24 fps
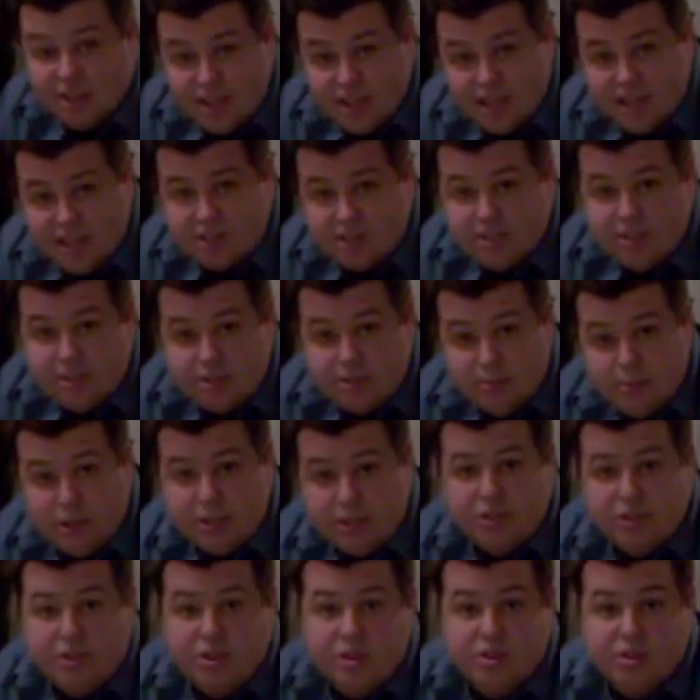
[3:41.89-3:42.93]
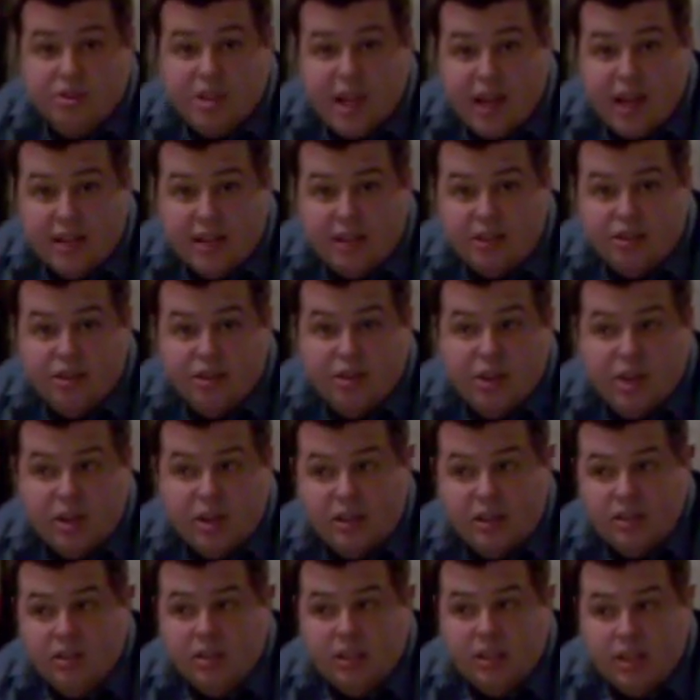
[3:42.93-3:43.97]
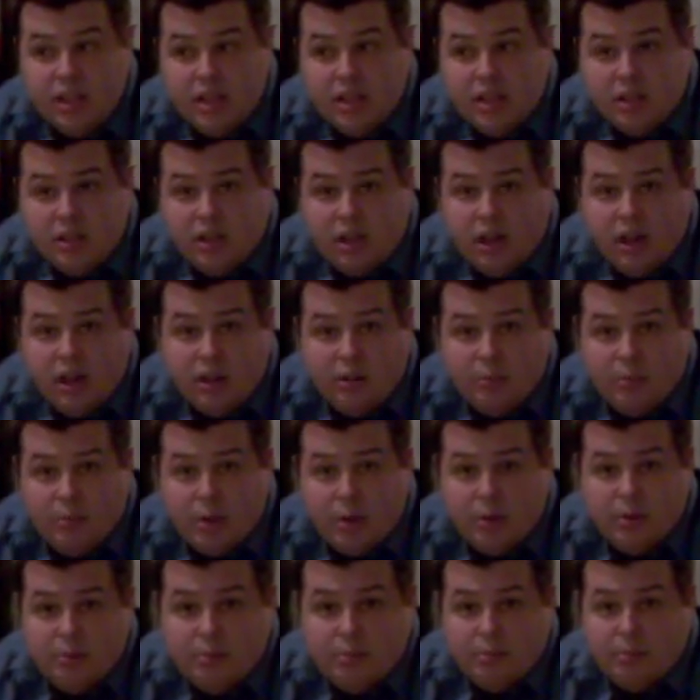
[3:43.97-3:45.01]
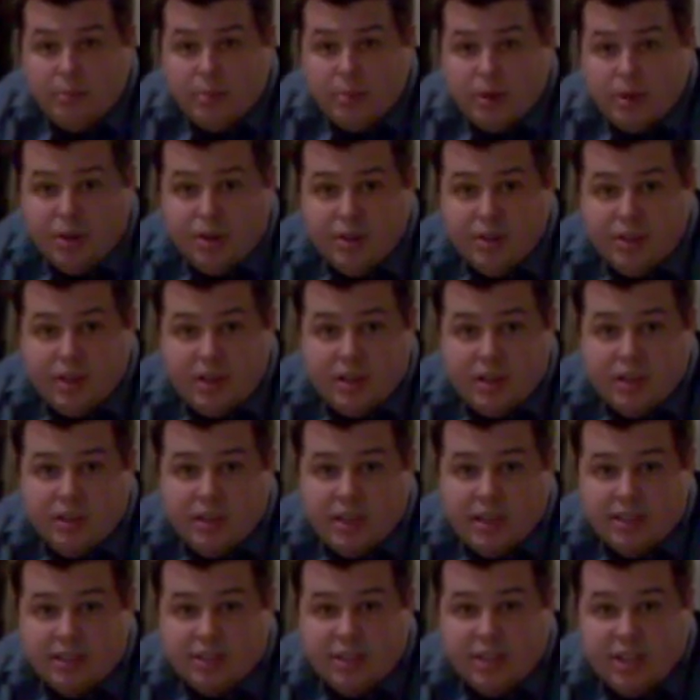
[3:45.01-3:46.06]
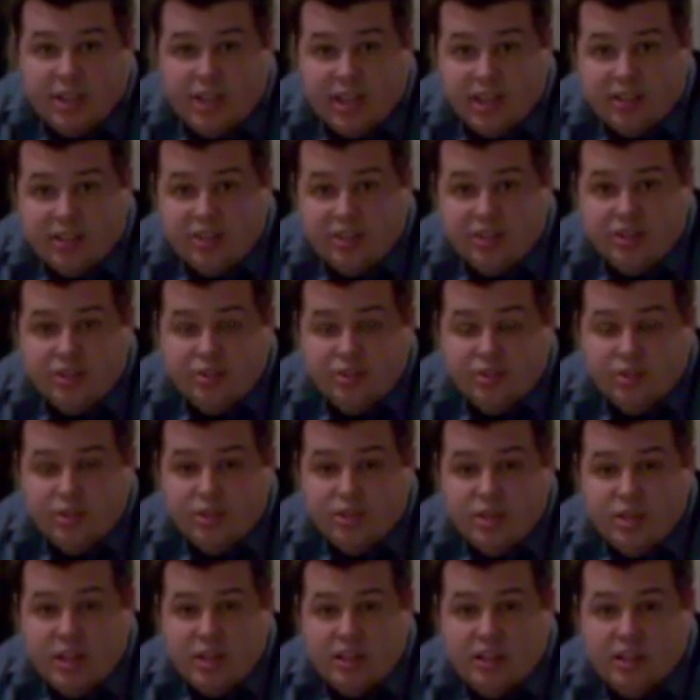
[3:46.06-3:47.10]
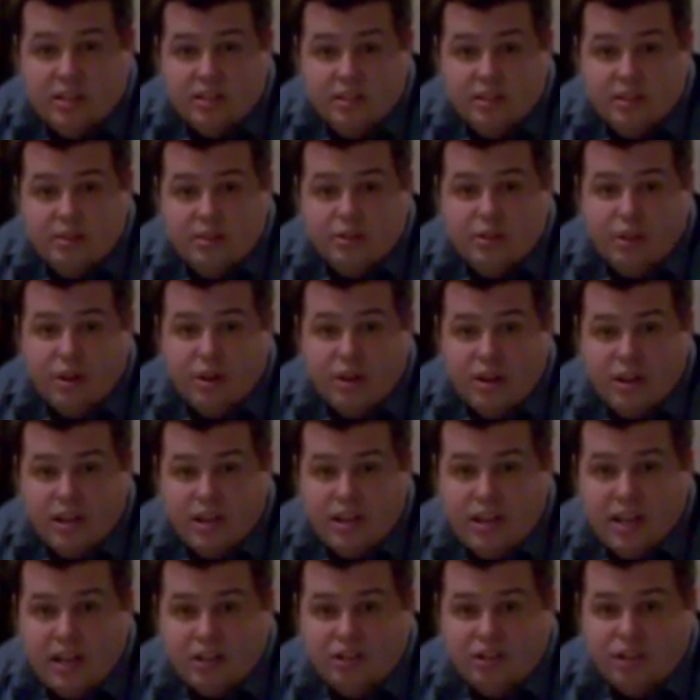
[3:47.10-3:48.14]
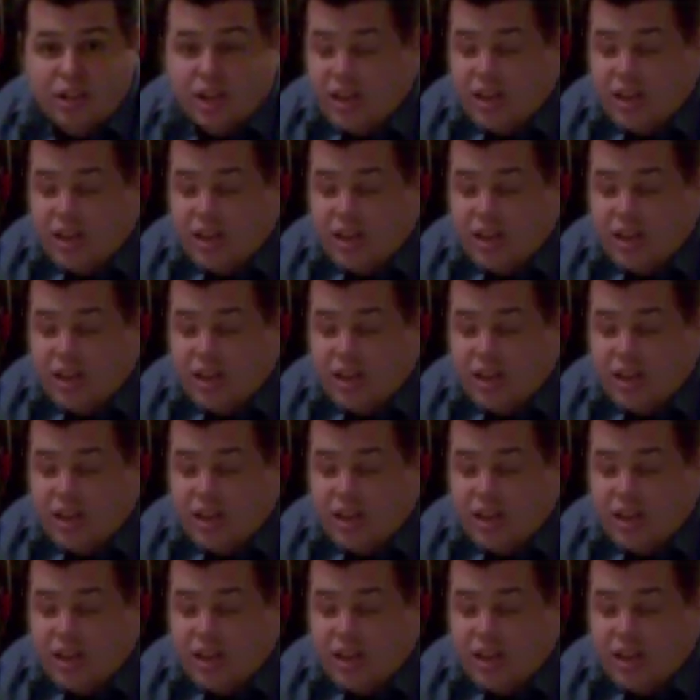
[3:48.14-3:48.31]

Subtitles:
connections, make sure they're tight and you're not going to burn any electric connections or it's not drawing any extra